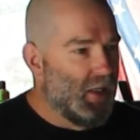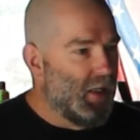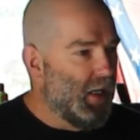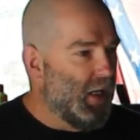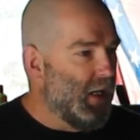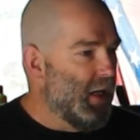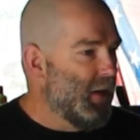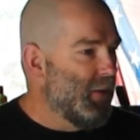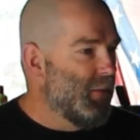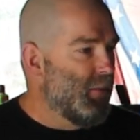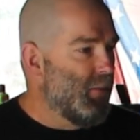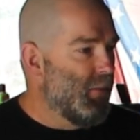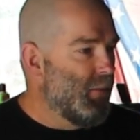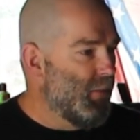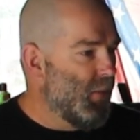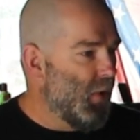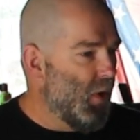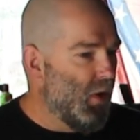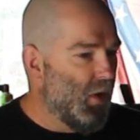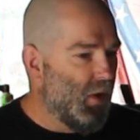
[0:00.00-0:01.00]
In
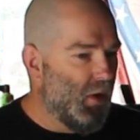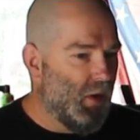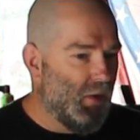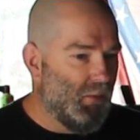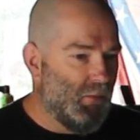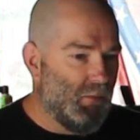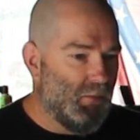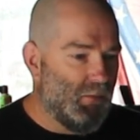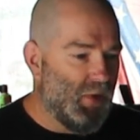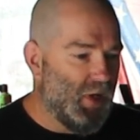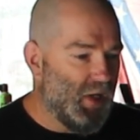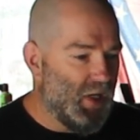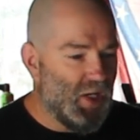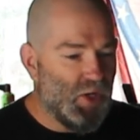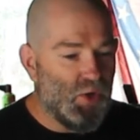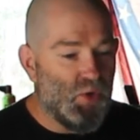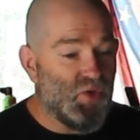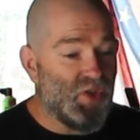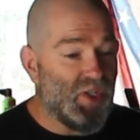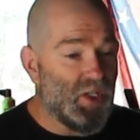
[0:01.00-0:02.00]

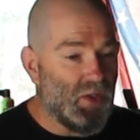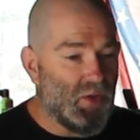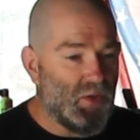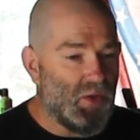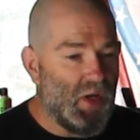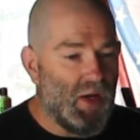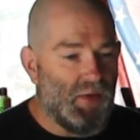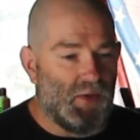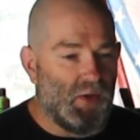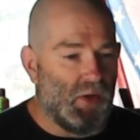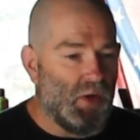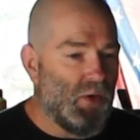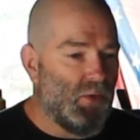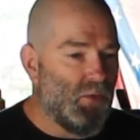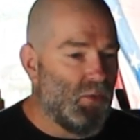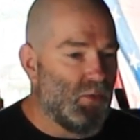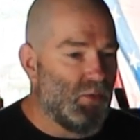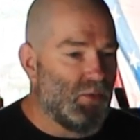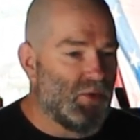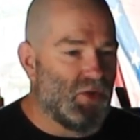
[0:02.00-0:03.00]
New Zealand you have to go
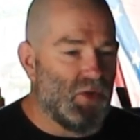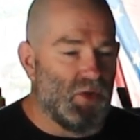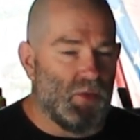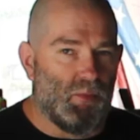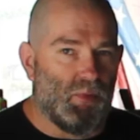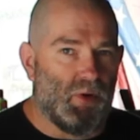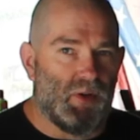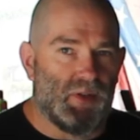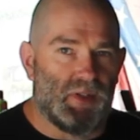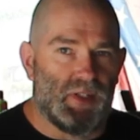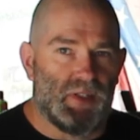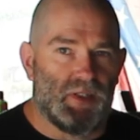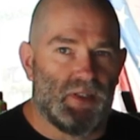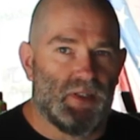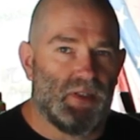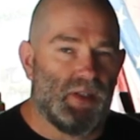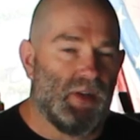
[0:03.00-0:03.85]
through certain processes.